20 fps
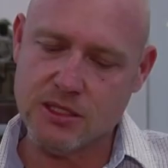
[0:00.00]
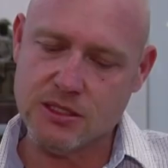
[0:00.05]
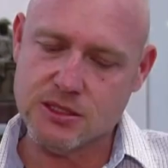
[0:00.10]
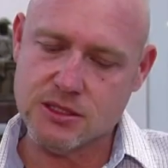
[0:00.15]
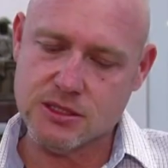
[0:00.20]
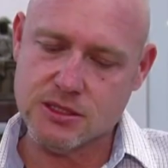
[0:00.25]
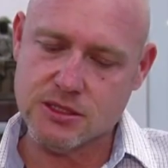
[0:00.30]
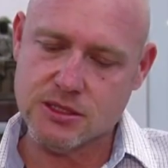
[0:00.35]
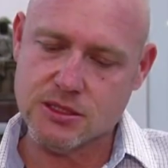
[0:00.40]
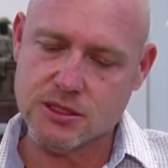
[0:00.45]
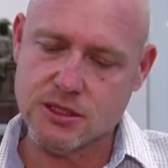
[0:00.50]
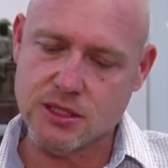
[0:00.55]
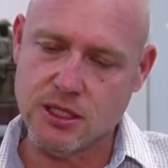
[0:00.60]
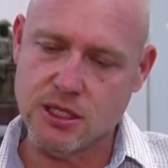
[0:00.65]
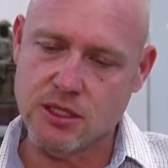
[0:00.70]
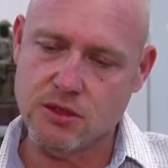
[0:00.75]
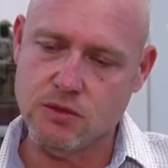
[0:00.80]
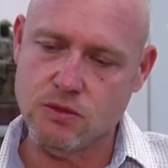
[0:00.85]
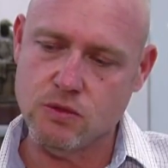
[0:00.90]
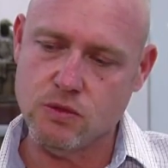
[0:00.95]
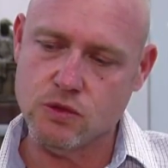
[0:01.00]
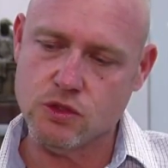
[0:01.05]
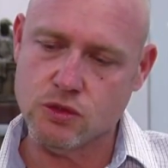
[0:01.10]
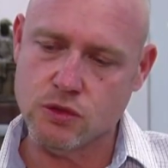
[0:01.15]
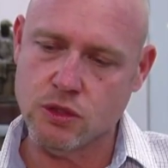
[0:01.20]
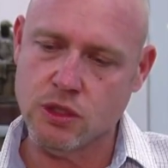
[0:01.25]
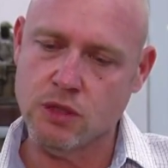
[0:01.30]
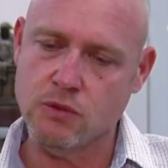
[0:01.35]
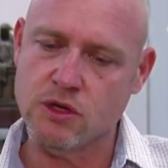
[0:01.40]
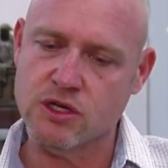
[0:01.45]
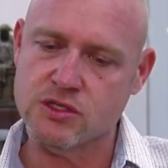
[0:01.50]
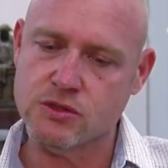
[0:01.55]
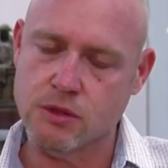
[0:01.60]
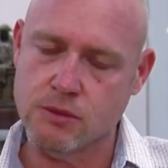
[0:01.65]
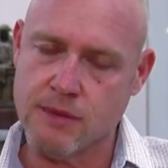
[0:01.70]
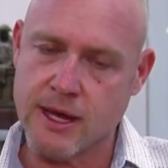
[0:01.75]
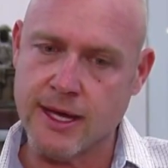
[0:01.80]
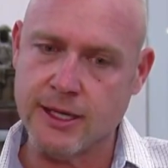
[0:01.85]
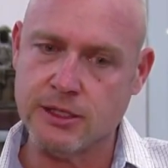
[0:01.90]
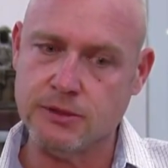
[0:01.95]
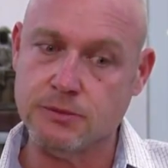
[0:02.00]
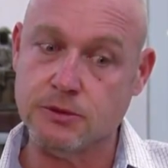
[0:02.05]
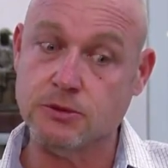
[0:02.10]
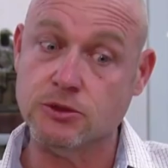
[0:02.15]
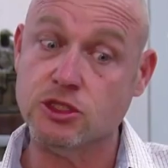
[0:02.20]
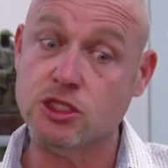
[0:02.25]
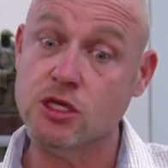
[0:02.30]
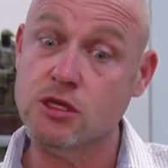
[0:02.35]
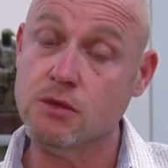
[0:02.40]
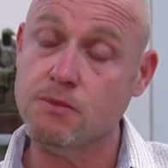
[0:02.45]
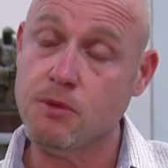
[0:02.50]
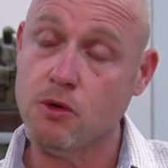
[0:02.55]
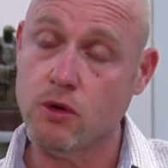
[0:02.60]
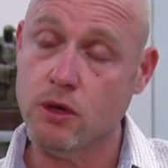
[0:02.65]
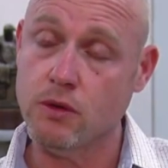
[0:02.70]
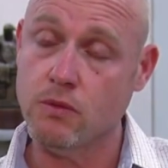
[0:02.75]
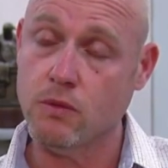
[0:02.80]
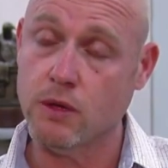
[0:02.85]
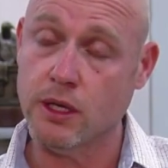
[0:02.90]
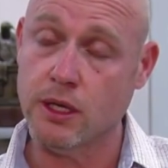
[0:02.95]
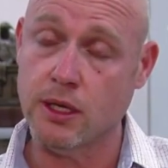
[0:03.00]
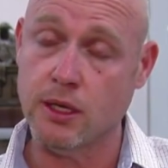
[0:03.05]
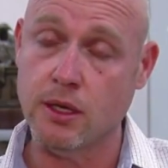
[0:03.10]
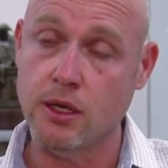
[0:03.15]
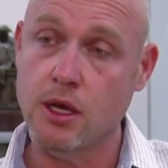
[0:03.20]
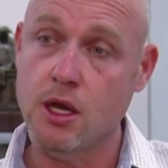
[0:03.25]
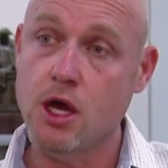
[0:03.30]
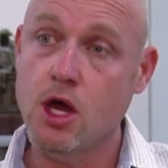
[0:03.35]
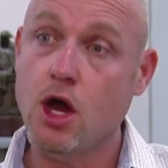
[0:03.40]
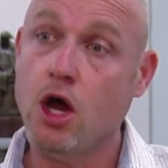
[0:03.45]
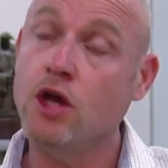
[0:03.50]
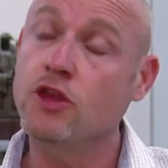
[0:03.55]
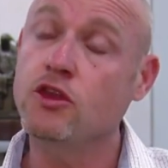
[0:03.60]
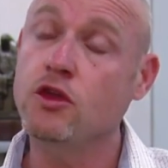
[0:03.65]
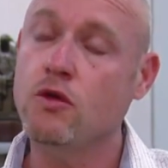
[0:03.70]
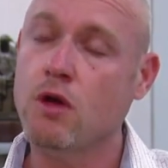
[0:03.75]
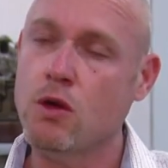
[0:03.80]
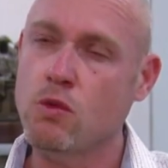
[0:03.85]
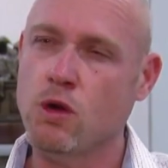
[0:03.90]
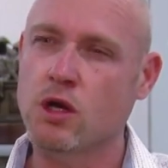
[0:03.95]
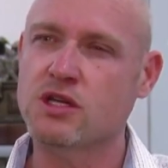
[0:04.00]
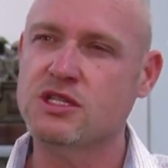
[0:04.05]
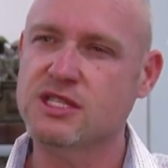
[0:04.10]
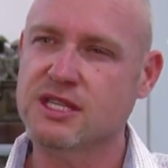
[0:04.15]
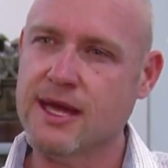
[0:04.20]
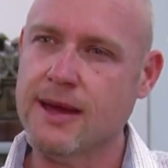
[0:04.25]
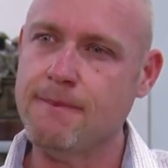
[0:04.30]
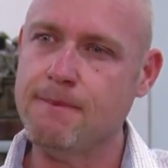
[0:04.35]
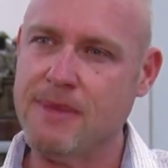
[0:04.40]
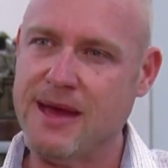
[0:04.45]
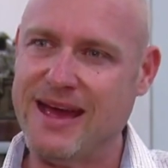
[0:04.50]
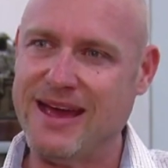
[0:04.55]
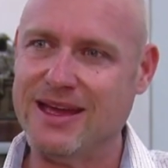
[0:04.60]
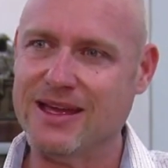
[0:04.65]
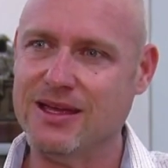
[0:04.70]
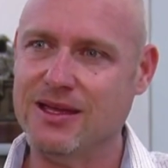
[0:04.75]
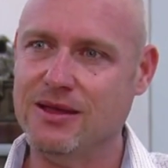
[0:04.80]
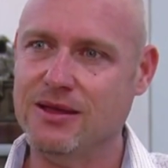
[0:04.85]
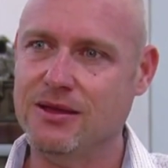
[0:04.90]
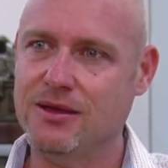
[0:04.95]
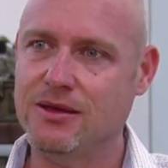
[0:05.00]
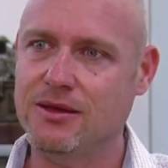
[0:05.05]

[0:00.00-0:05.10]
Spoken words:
It truly was remarkable, to the point where I knew I wanted to come back.